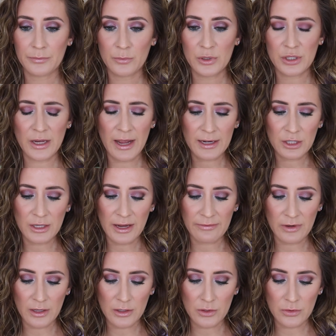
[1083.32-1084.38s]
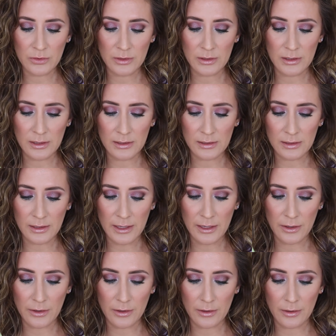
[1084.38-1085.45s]
which I actually have not used this
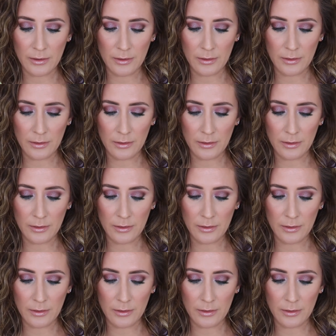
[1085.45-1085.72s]
liner.